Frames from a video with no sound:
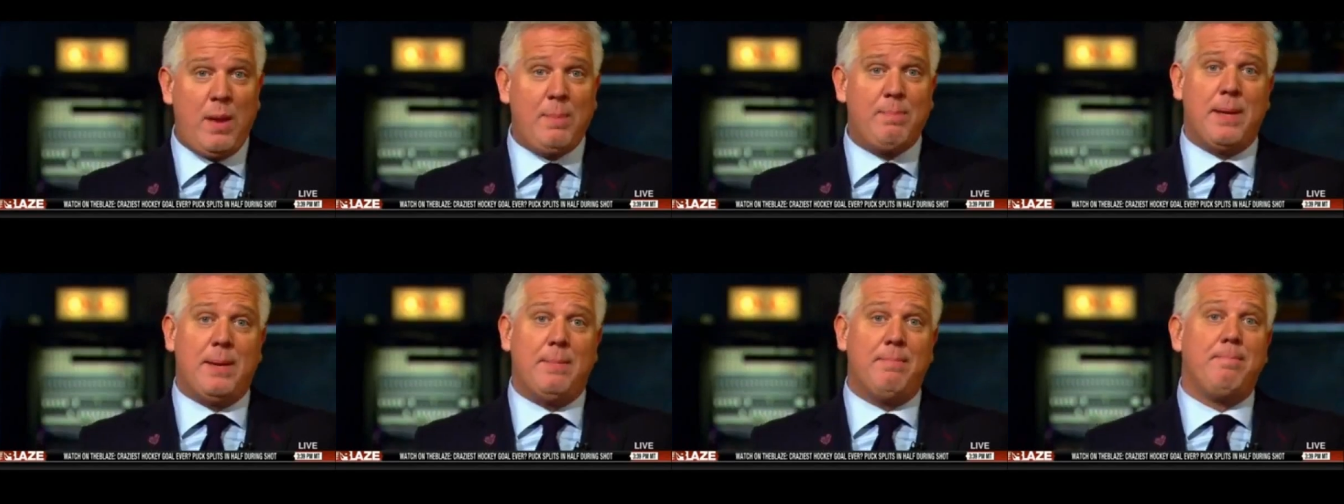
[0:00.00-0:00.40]
a
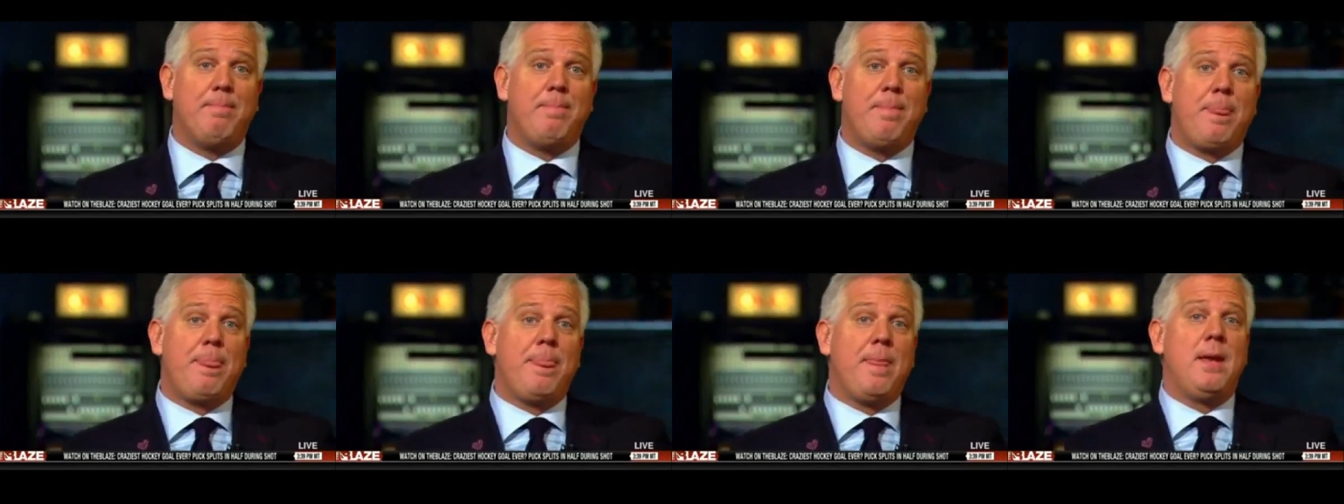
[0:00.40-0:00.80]
weapon,
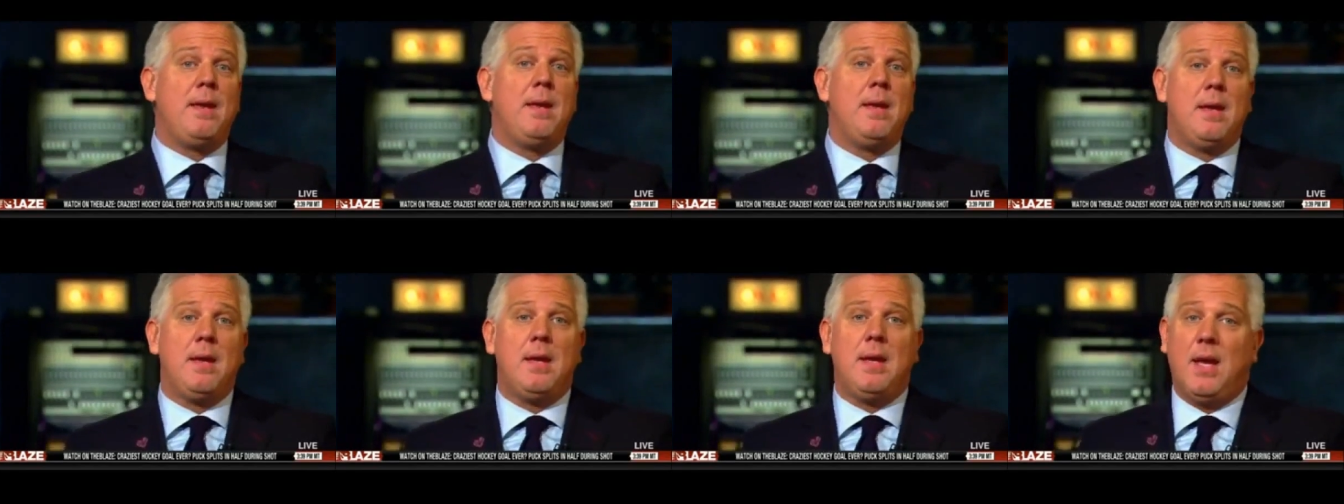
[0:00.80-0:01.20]

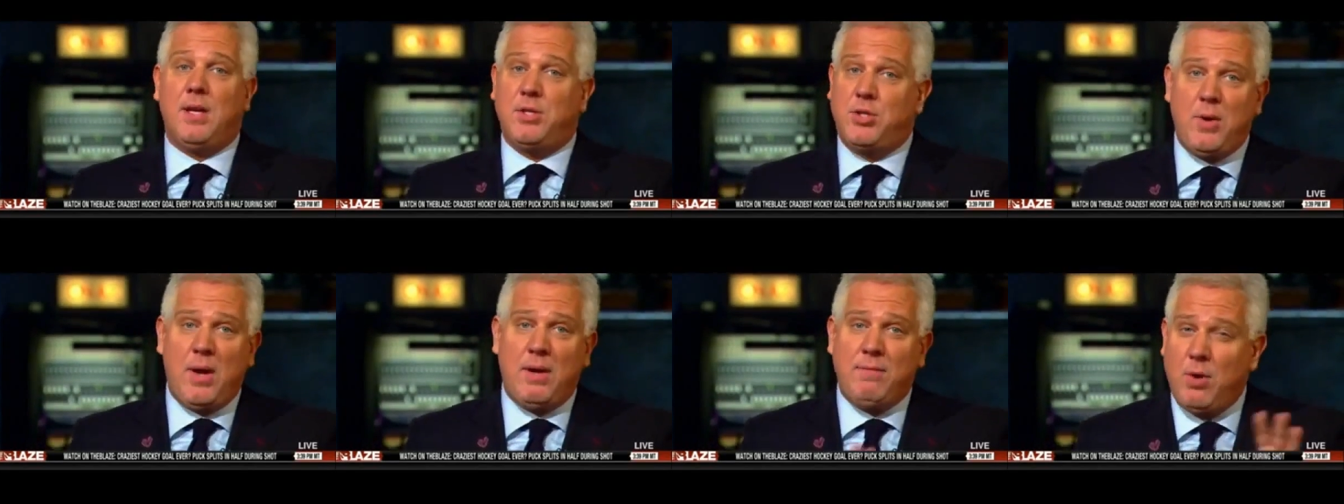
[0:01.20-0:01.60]

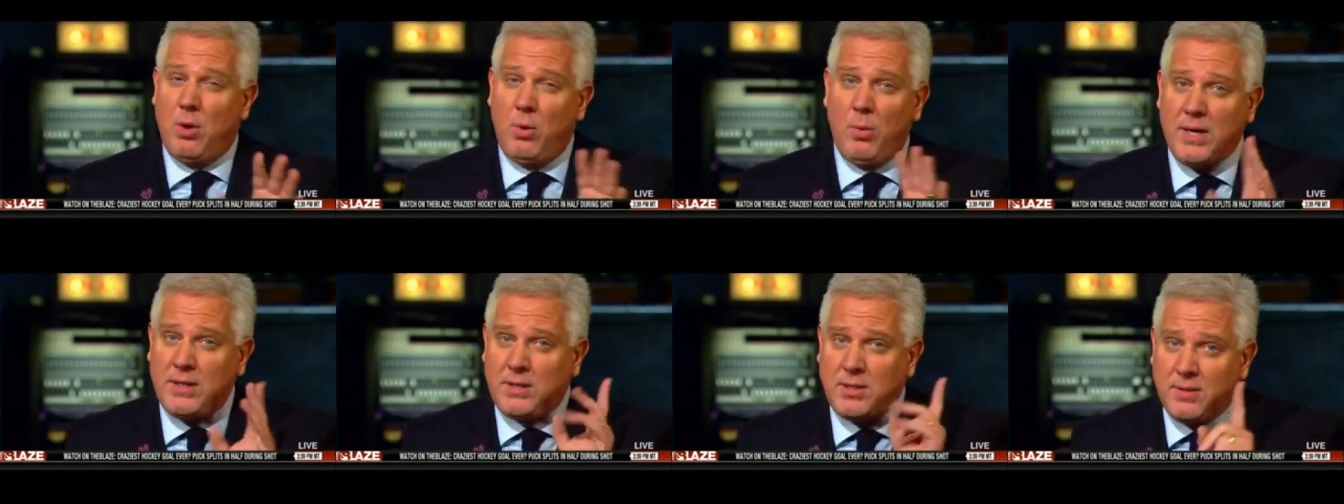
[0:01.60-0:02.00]
as you have
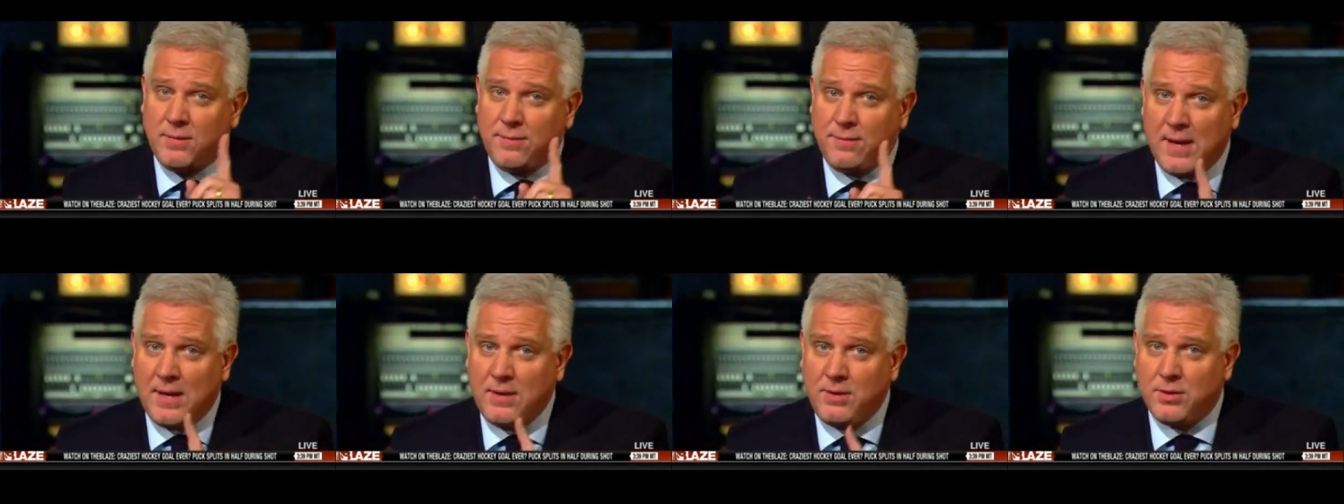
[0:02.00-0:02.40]
no way to
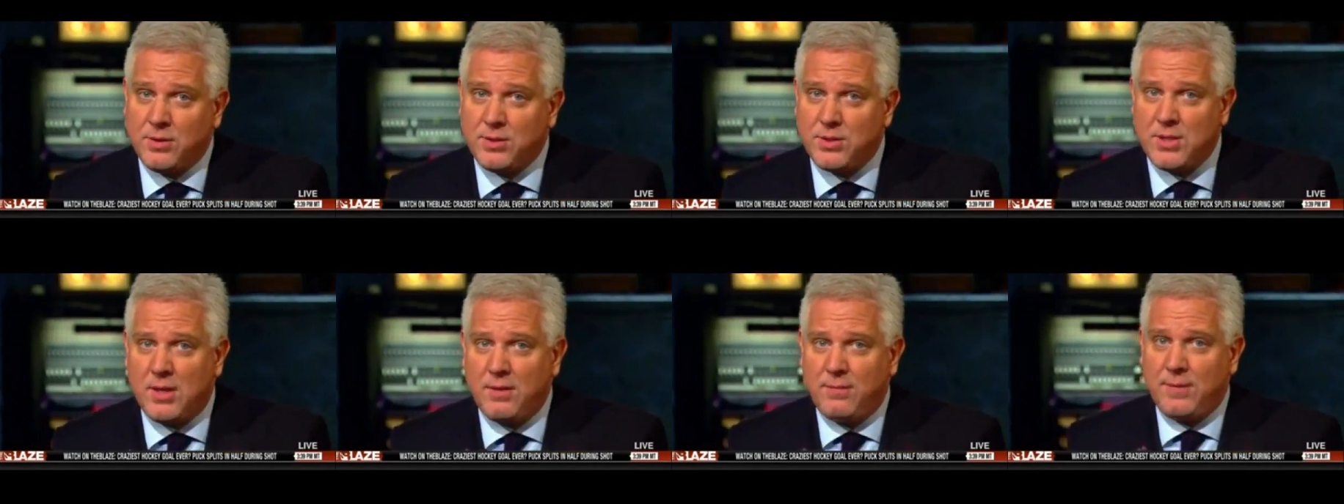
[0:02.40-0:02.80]
defend
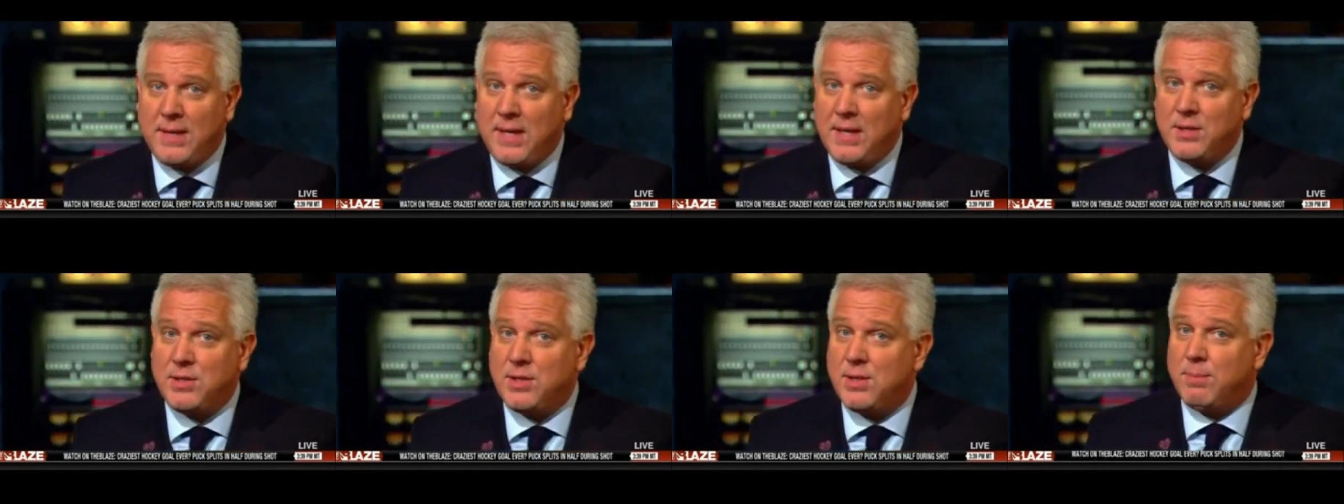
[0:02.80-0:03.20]
yourself
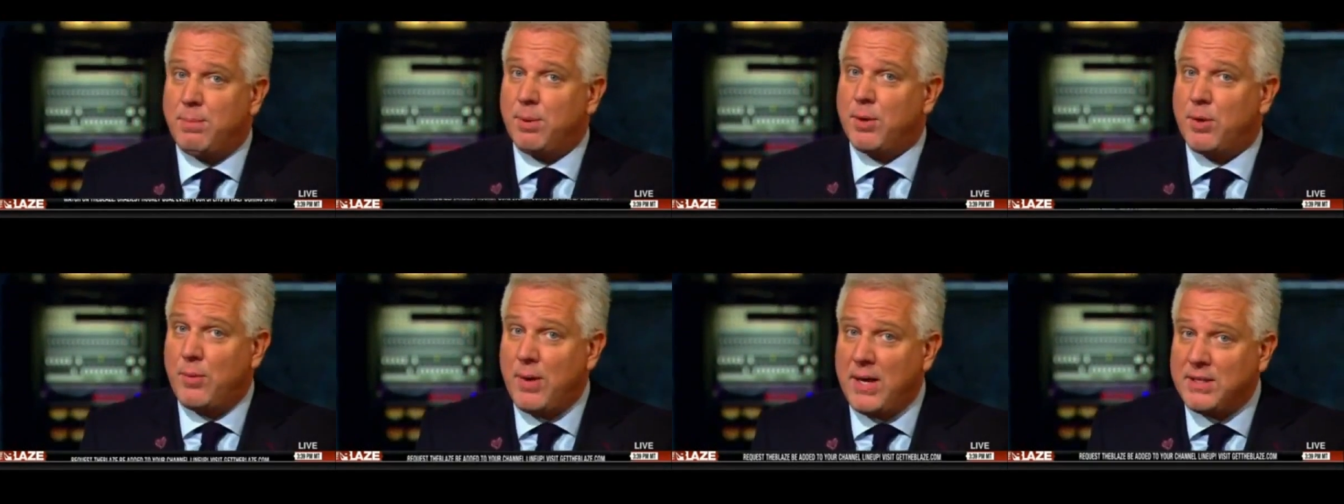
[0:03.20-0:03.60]
against the
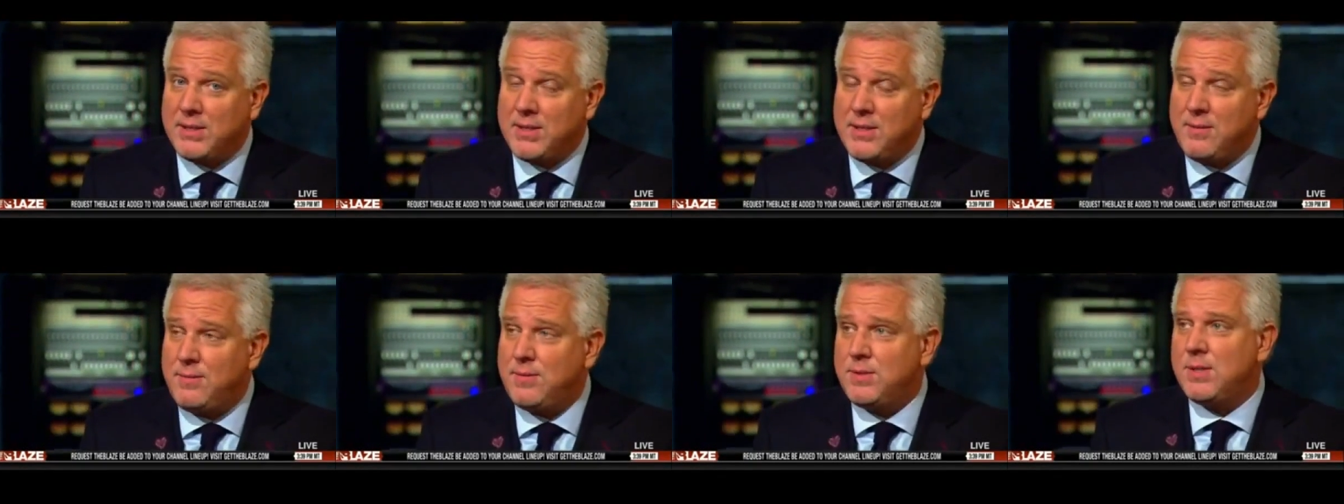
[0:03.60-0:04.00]

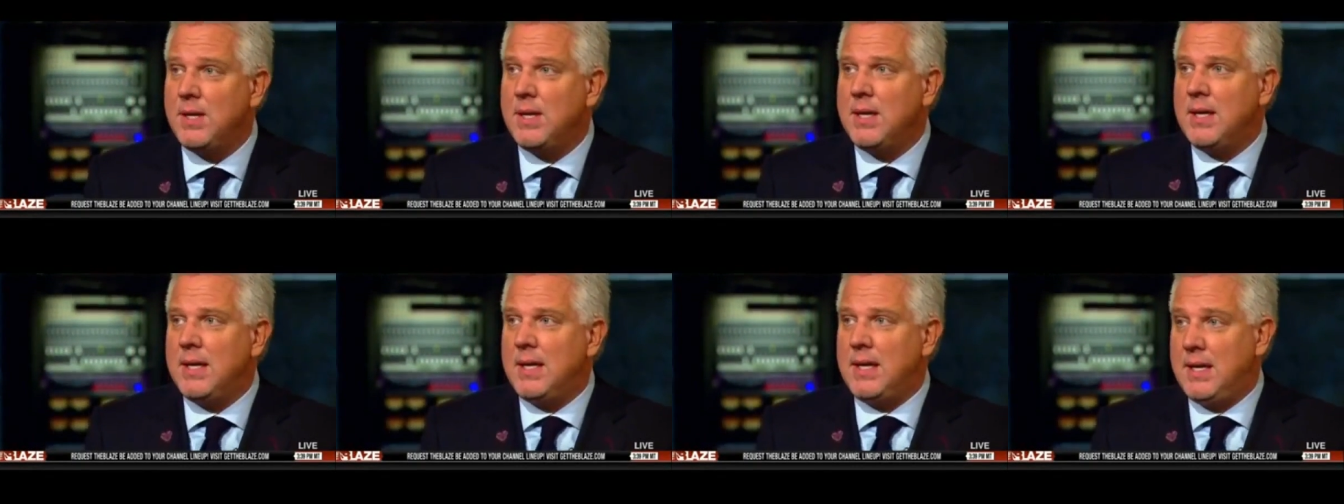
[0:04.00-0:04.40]

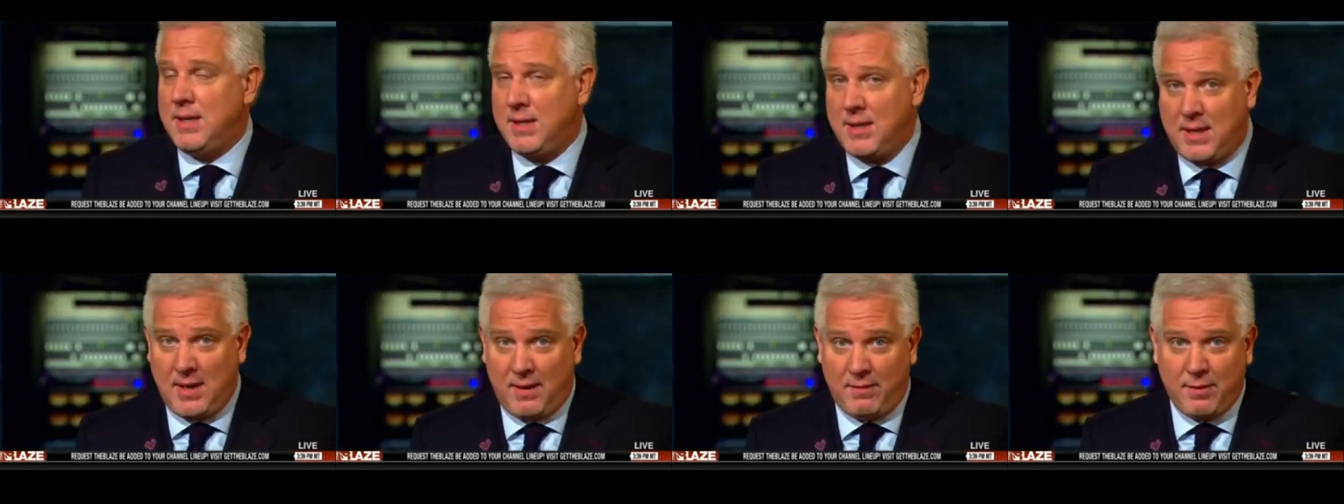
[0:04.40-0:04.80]
progressives
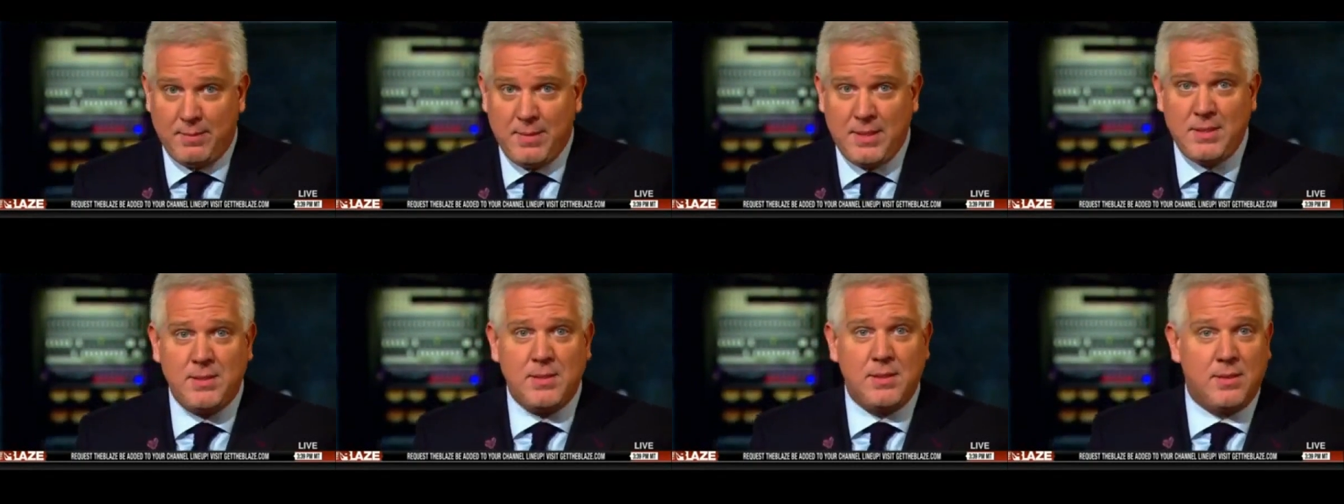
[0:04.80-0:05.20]
in the
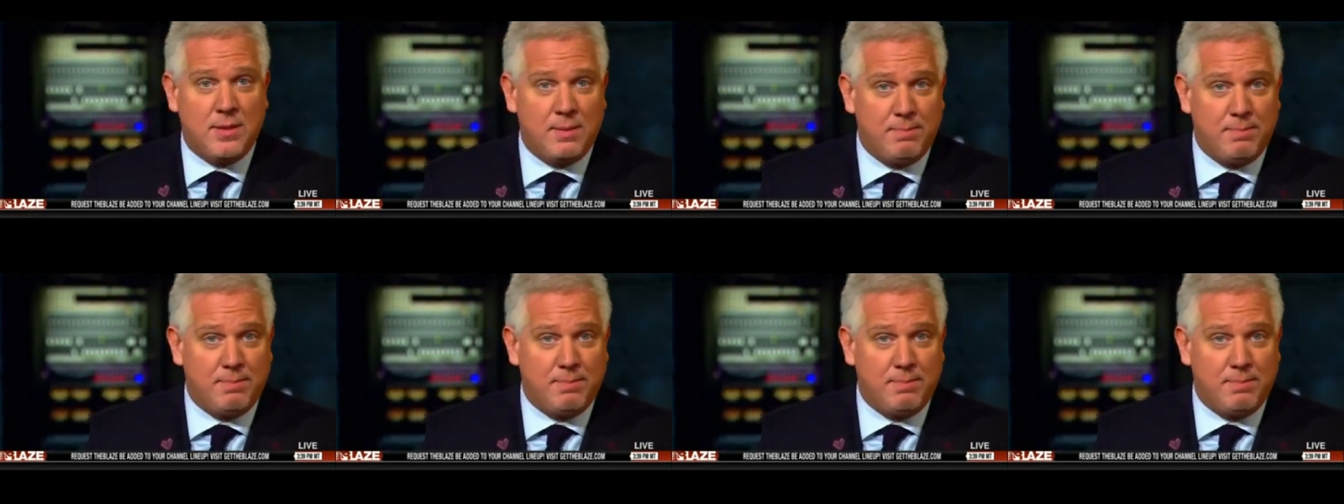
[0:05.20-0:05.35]
government,